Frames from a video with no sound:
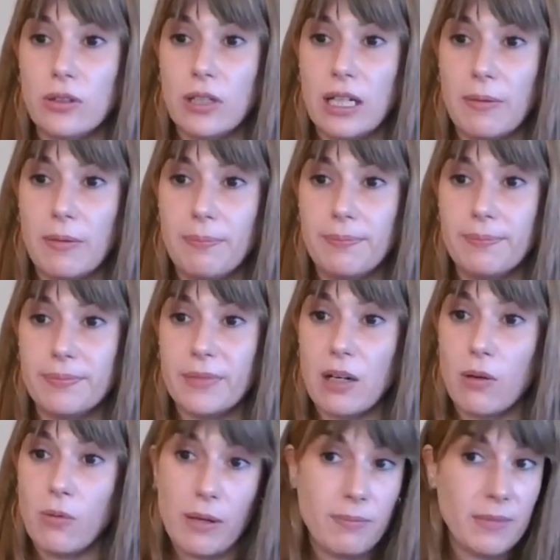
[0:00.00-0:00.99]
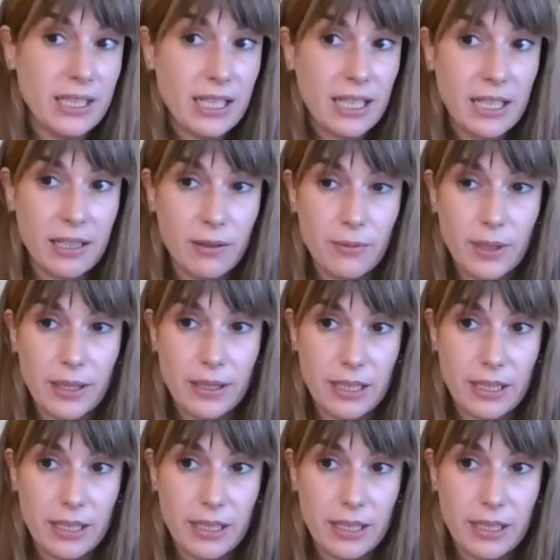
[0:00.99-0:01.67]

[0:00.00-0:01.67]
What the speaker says: a webinar with